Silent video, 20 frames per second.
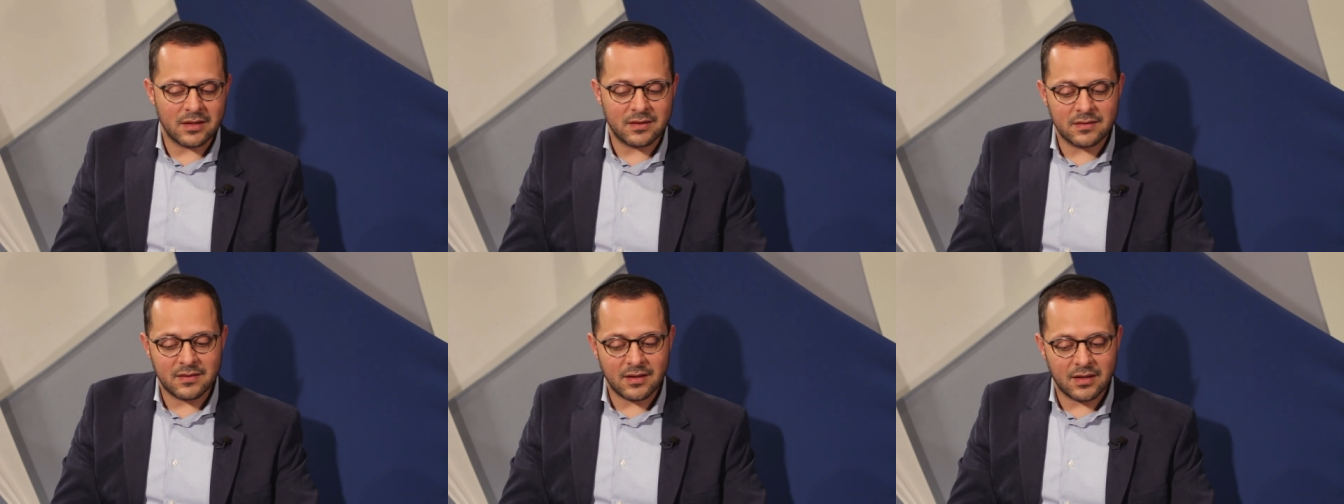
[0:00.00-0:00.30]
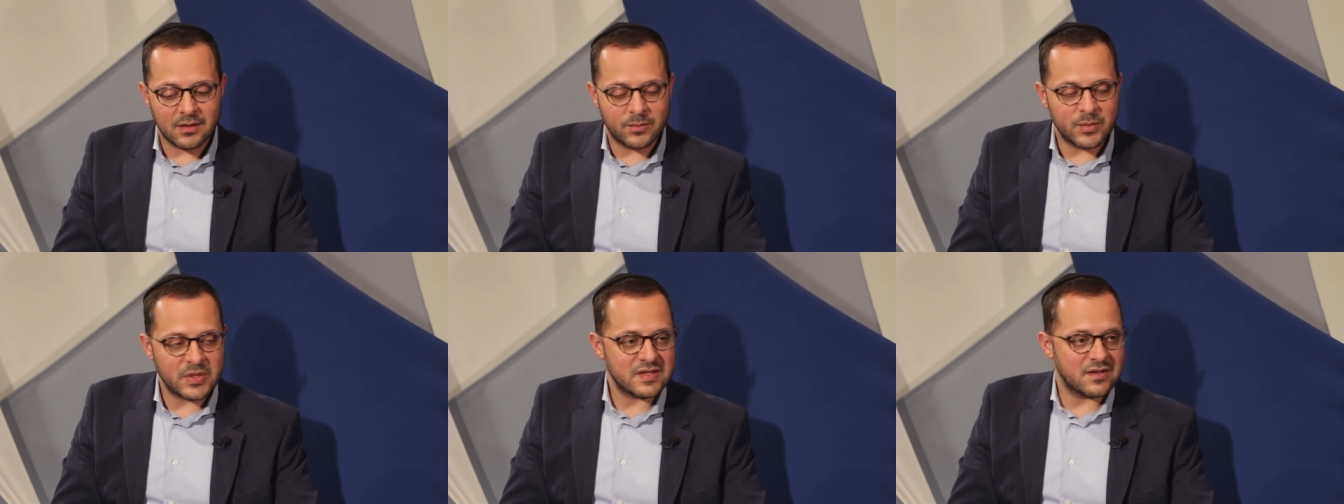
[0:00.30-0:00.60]
had to
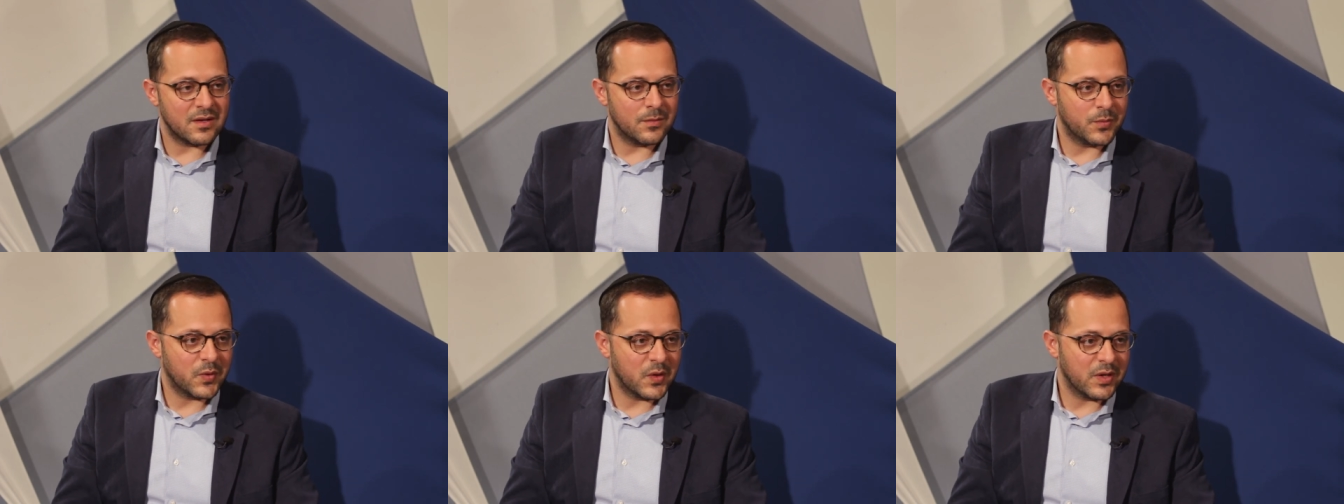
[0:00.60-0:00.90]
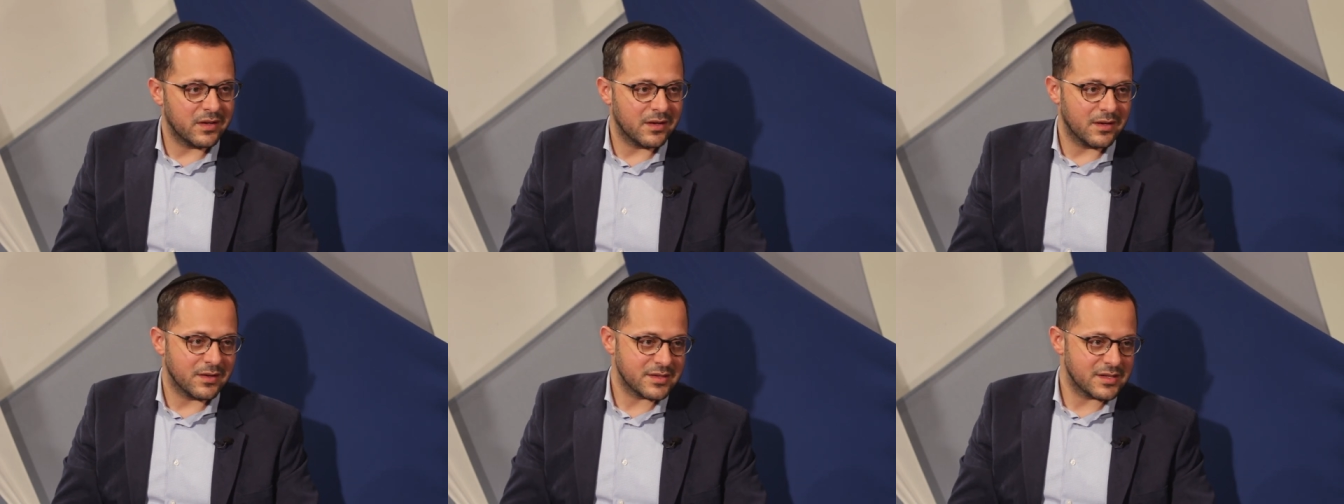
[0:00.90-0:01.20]
tell him at some
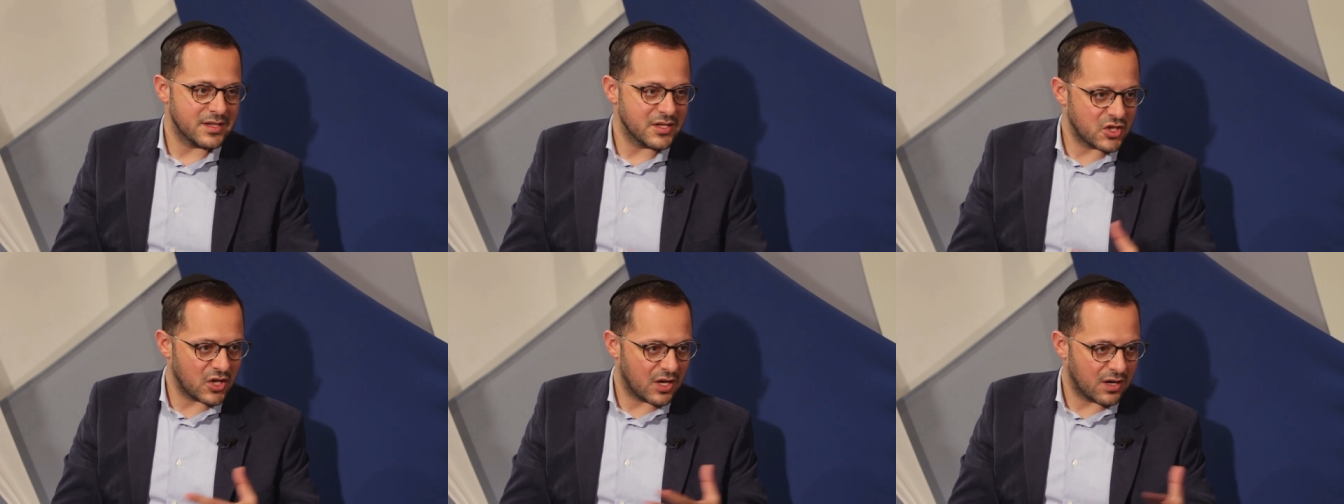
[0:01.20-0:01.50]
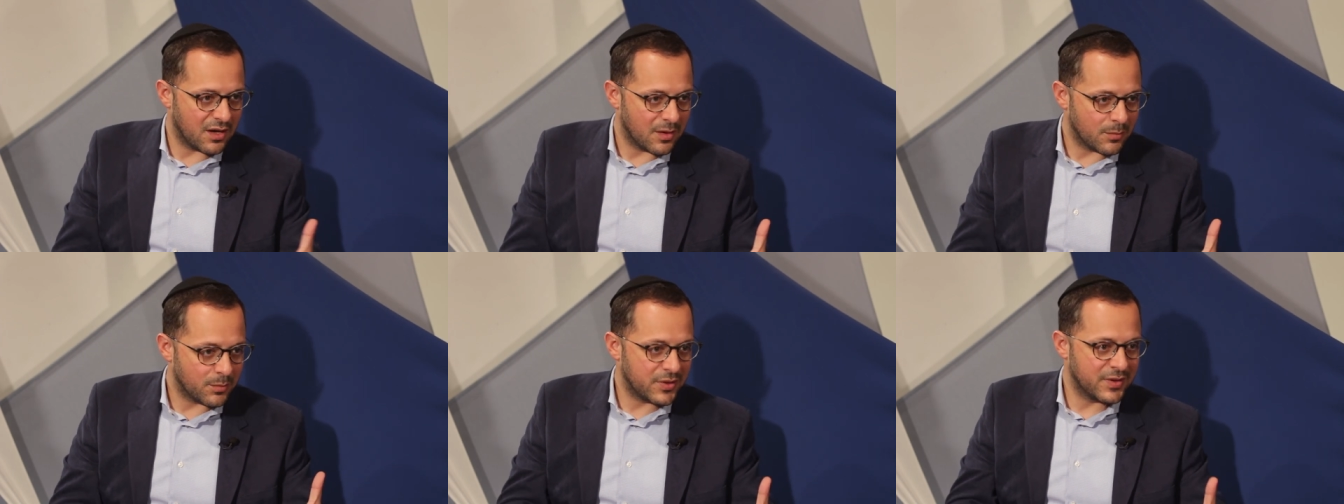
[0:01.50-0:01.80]
point, Yossi, shut
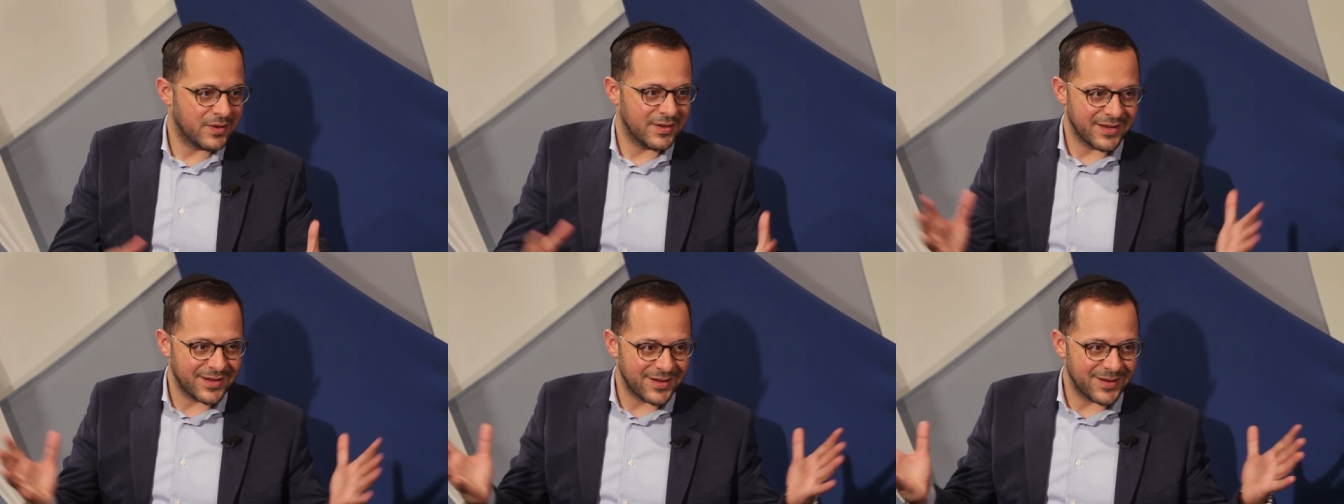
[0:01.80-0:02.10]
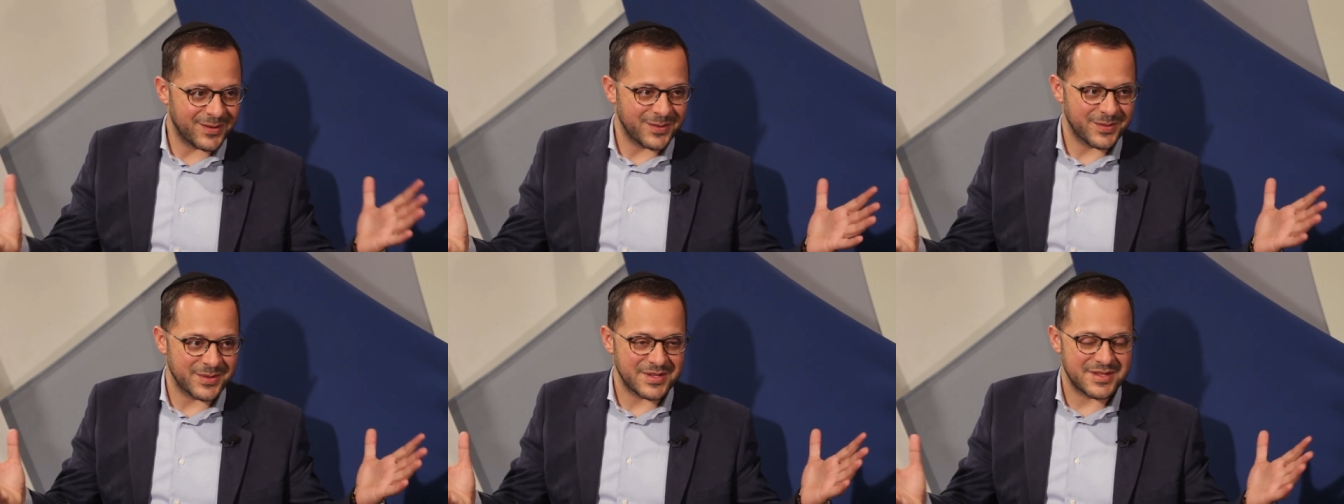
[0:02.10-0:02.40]
up. You
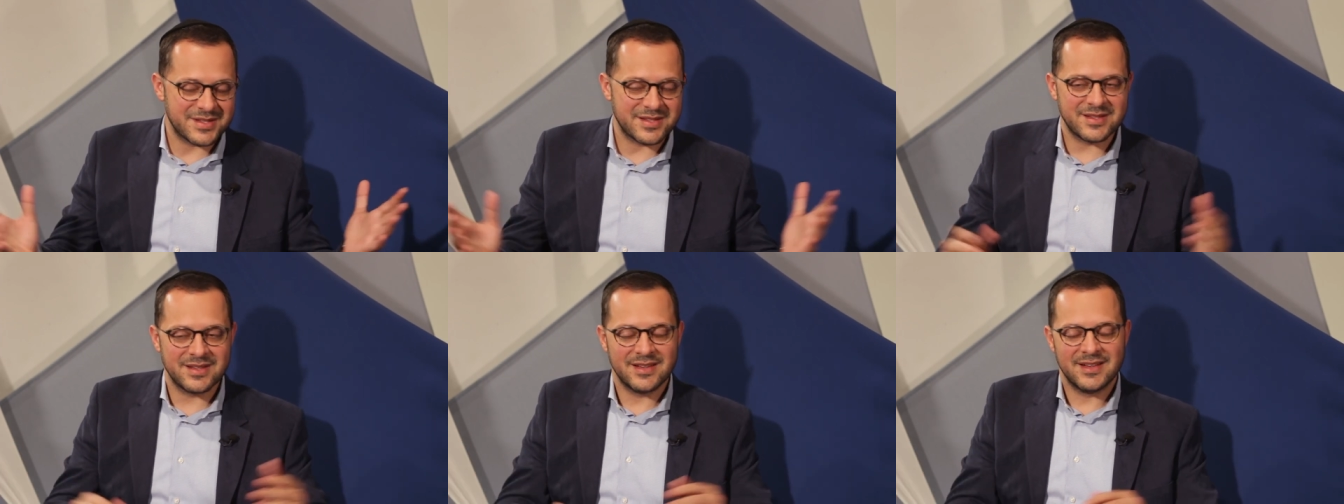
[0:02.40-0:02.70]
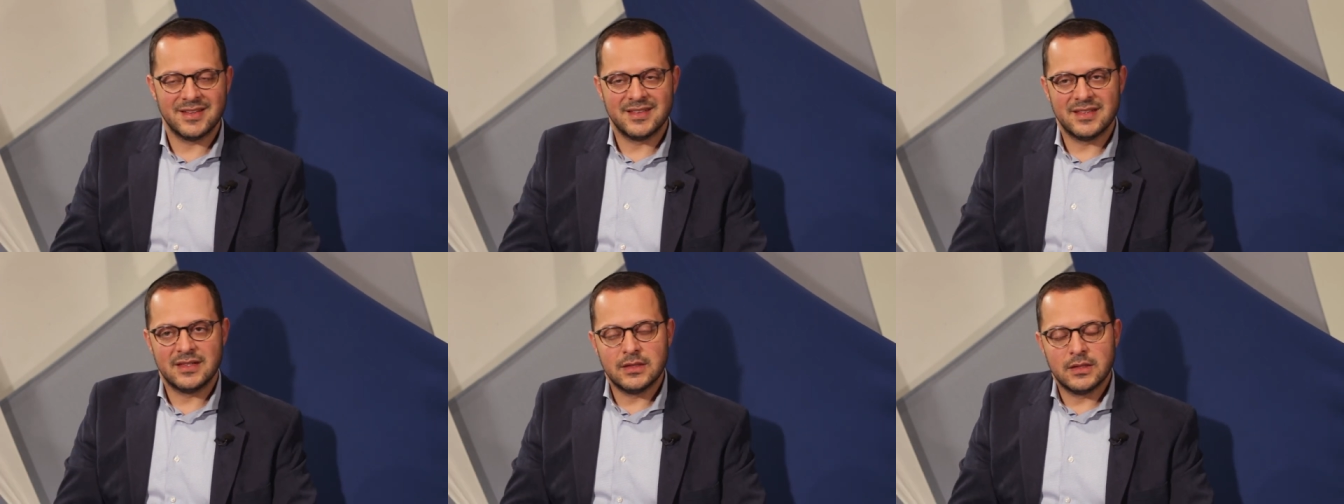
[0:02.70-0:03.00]
know, it was
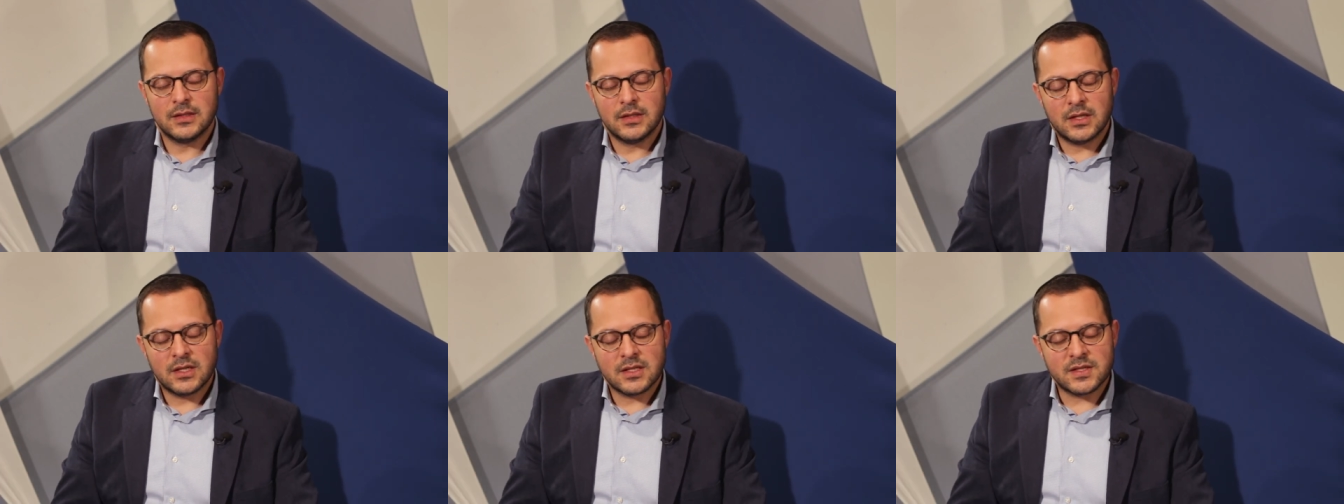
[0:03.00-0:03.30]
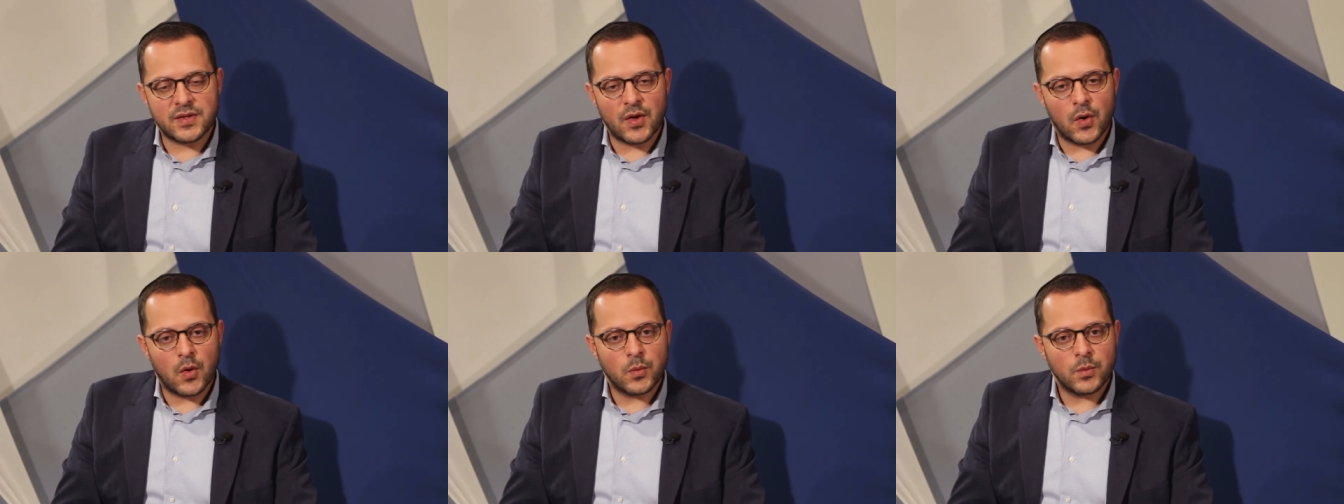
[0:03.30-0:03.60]

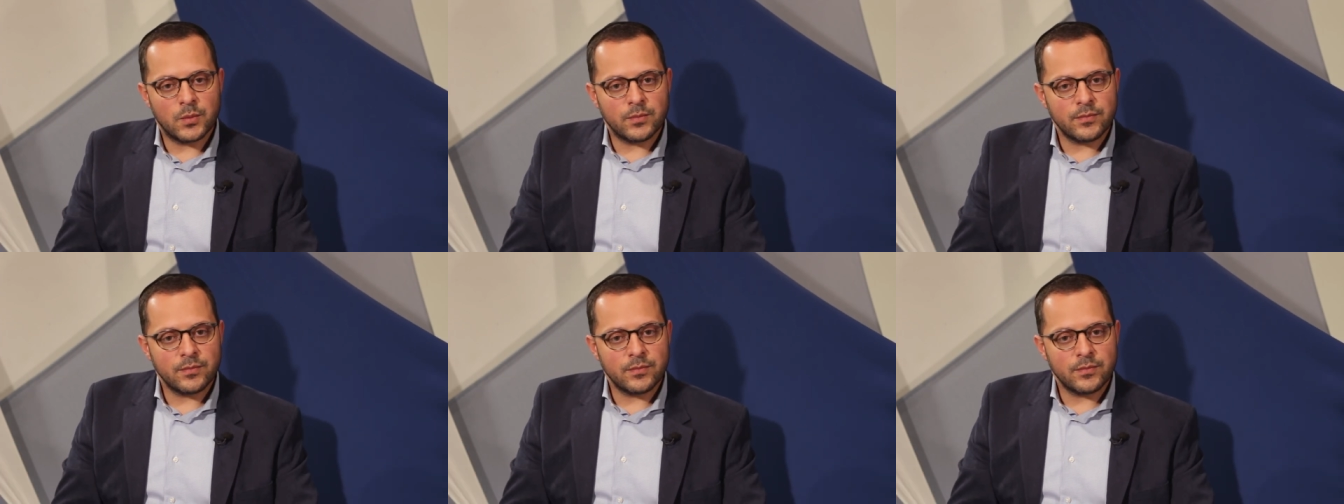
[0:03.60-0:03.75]
so